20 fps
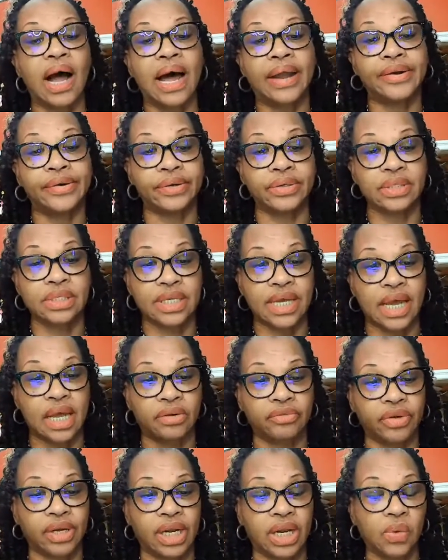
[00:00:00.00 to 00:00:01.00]

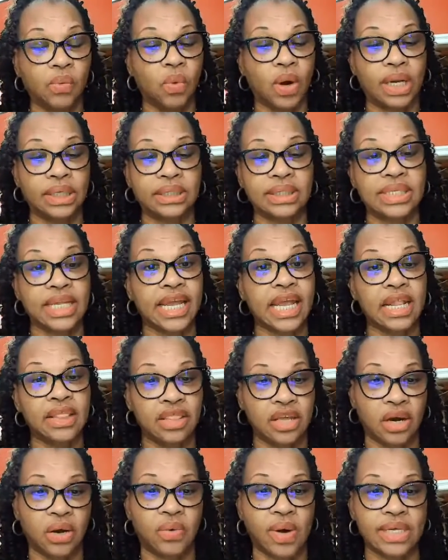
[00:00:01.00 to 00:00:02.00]
understand really what's in
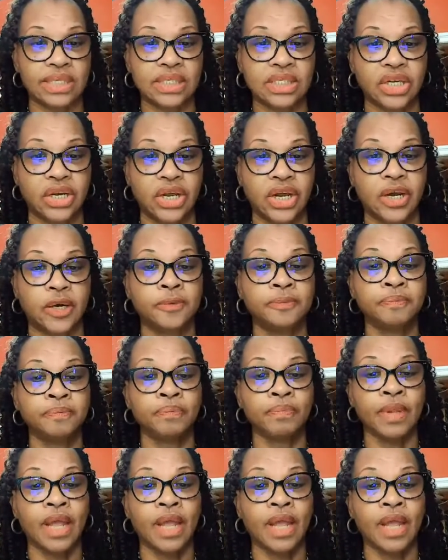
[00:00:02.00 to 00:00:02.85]
their questionnaire,